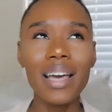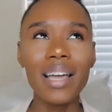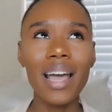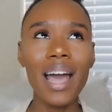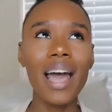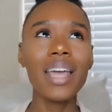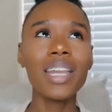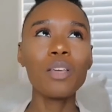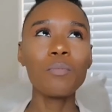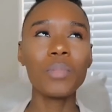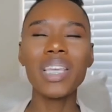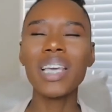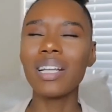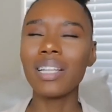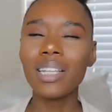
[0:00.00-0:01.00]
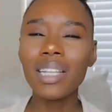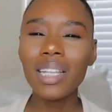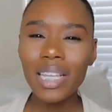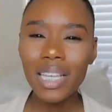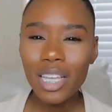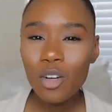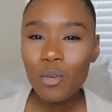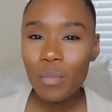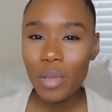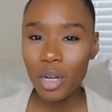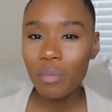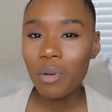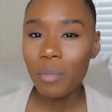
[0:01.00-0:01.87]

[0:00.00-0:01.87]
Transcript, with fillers: kind of be a little bit